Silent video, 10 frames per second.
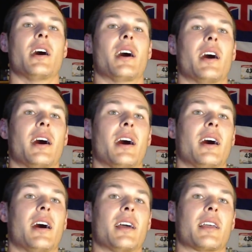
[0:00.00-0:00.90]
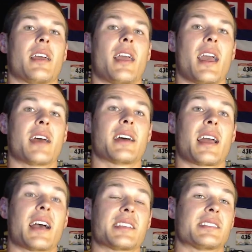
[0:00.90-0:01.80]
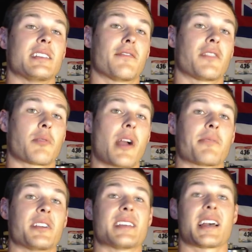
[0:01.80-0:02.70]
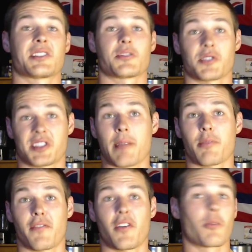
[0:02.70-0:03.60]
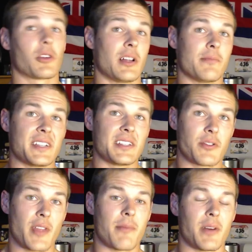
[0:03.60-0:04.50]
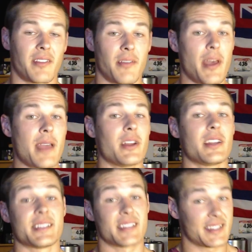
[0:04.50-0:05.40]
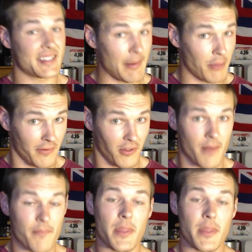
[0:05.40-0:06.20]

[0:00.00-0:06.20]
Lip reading: Uh, and I asked if the property taxes were separate from or lumped into that monthly payment. He said separate from.